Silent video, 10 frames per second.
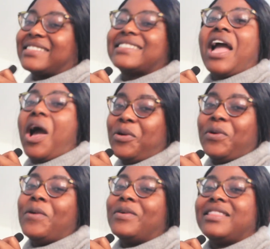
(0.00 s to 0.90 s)
I'll
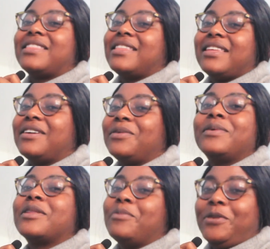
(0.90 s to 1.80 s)
go
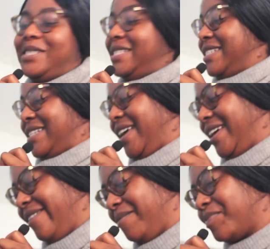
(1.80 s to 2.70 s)
with Moses.
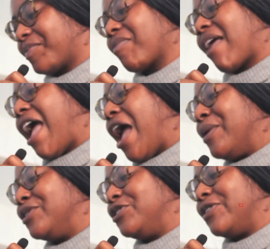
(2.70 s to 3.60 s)

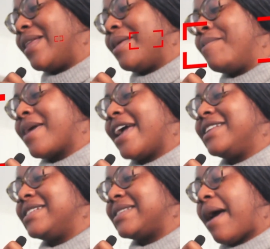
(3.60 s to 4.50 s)
Would you rather be a
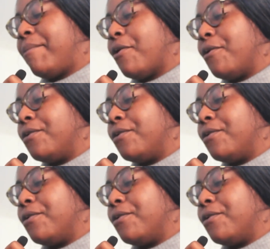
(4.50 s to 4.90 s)
disciple who